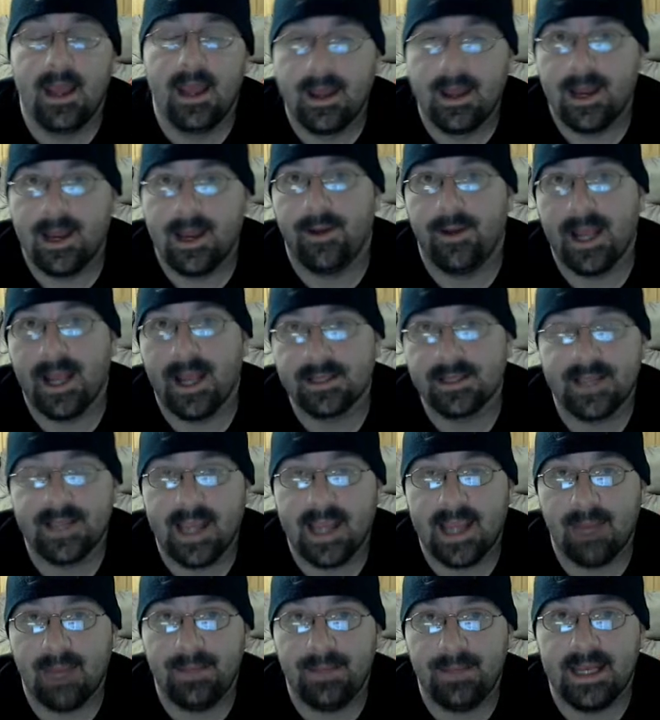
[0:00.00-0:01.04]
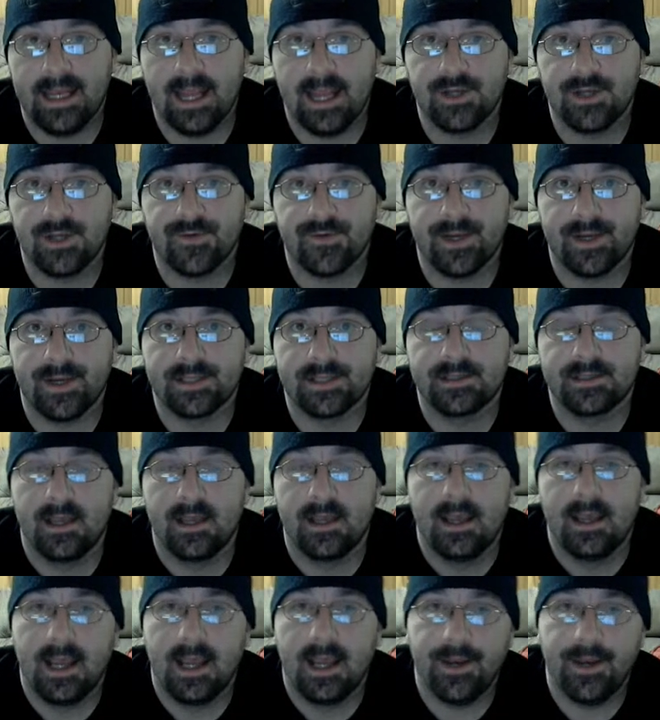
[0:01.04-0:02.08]
Now, yes, they can be dangerous,
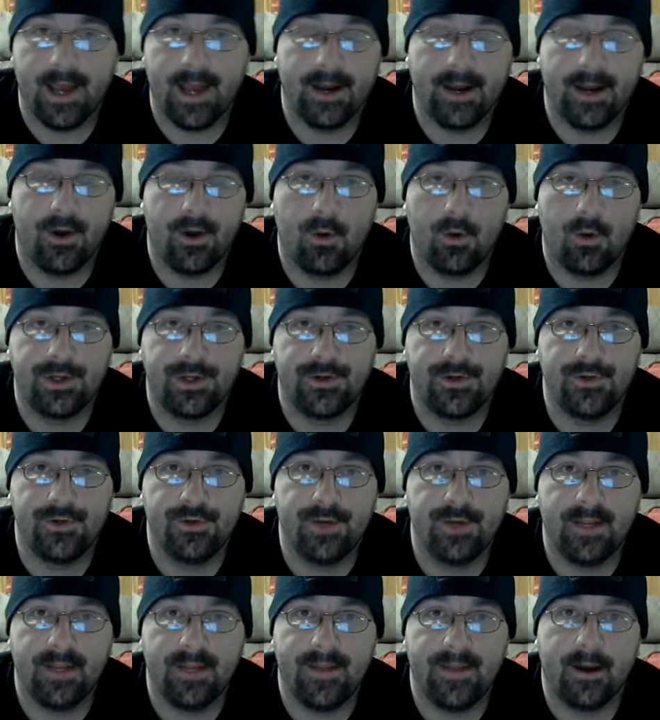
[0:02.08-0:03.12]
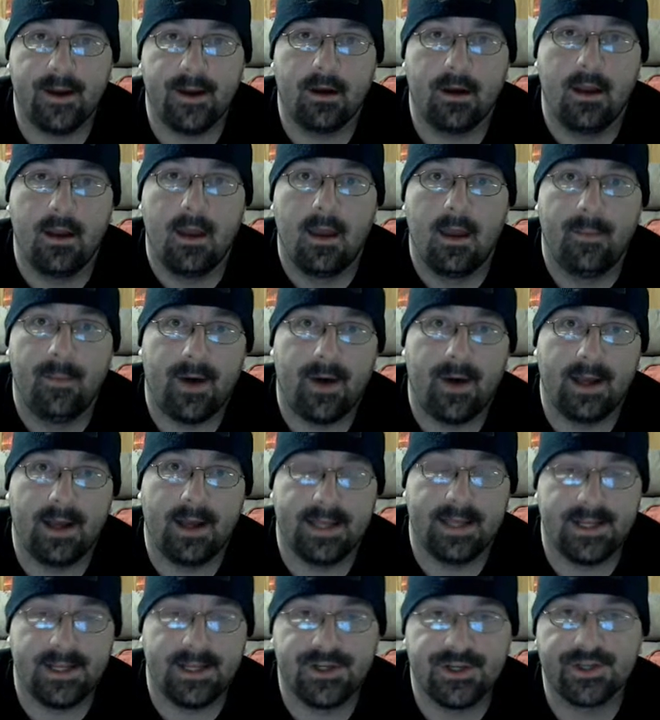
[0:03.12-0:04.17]
and you got to know what you're doing in there, but
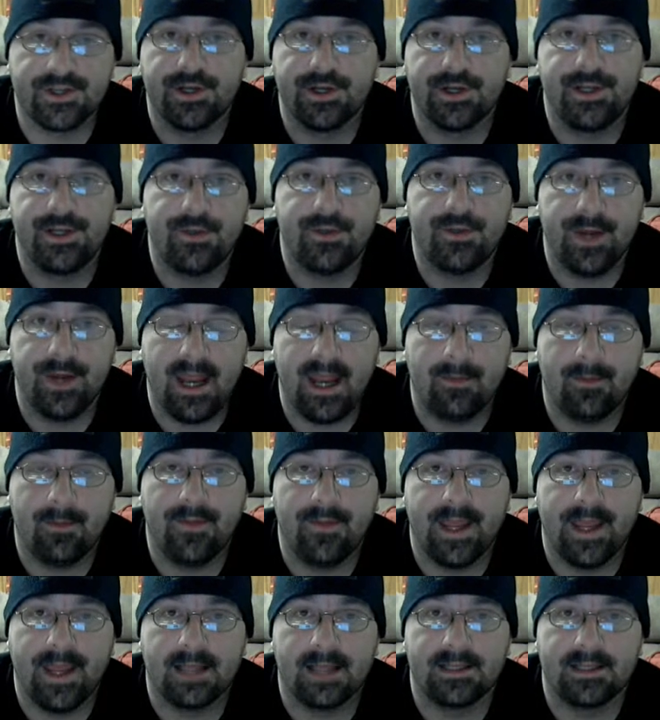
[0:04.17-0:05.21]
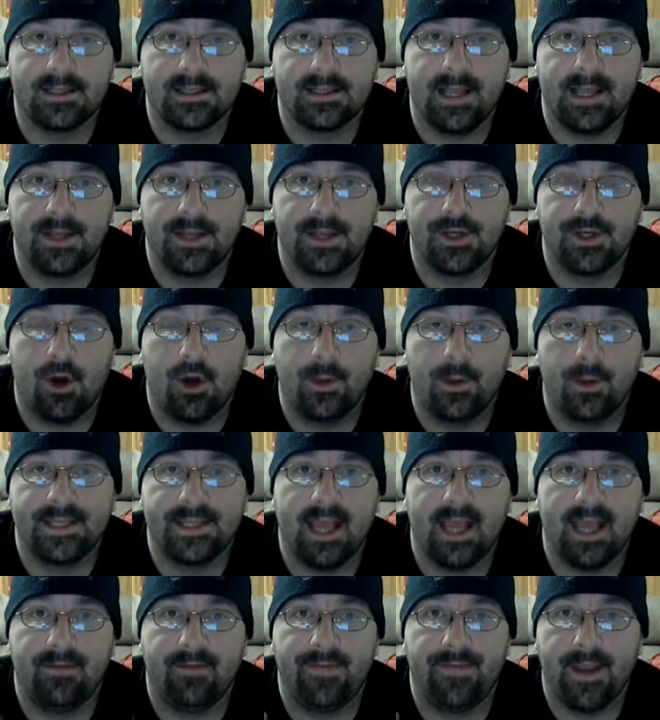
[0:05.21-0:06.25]
it's just good to enable the SSH and always
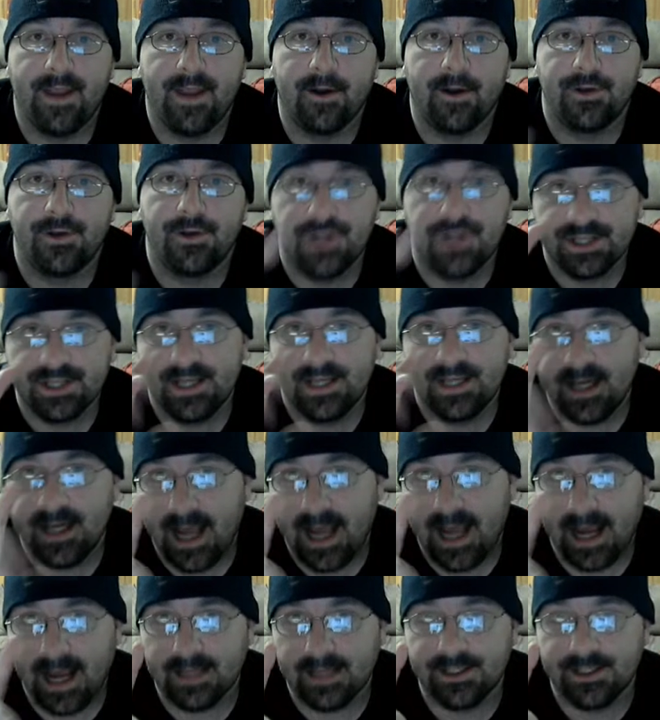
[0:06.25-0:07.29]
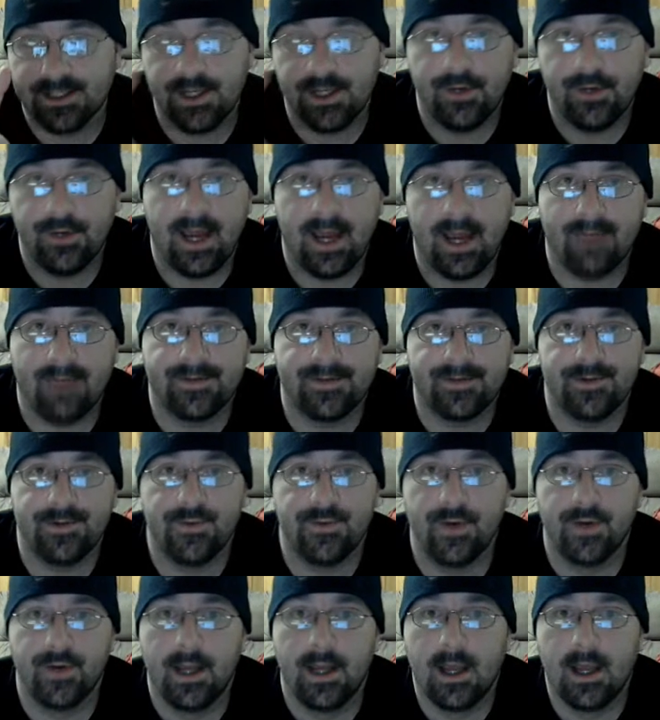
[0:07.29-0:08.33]
have it there just in case you have
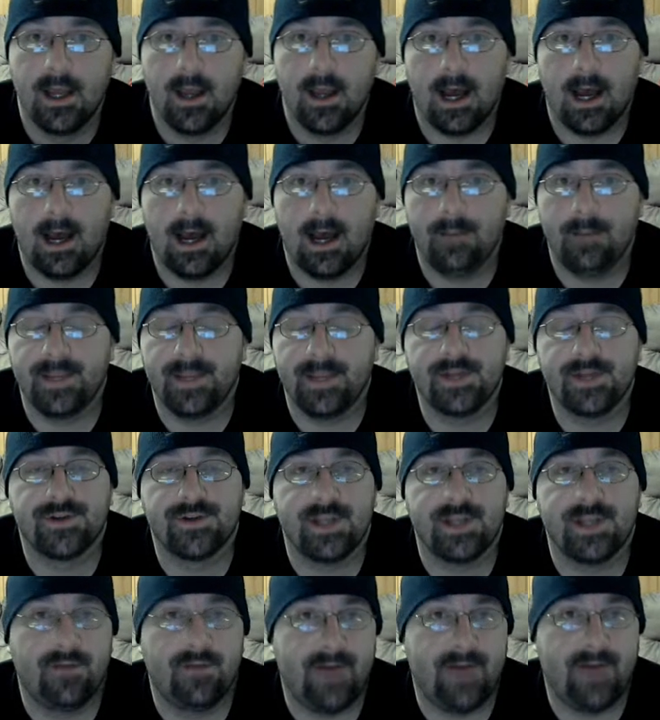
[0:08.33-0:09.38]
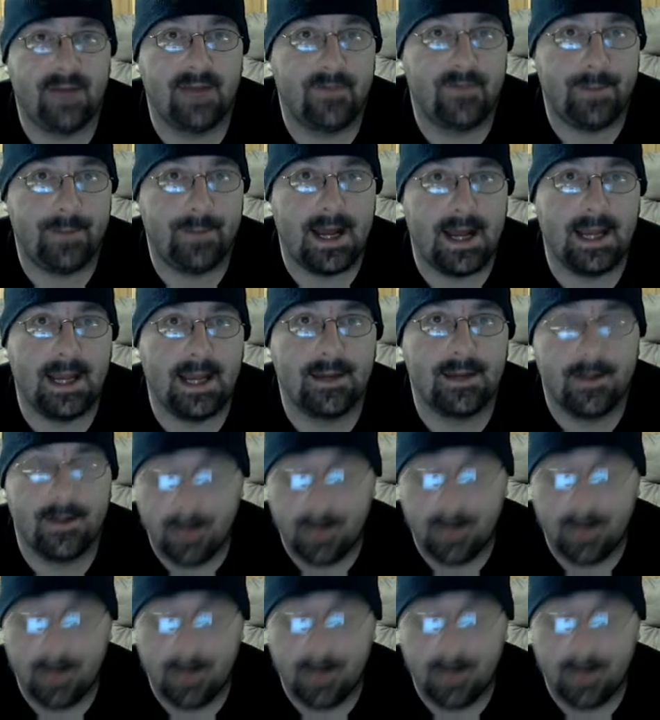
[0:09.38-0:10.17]
to get yourself out of a bind.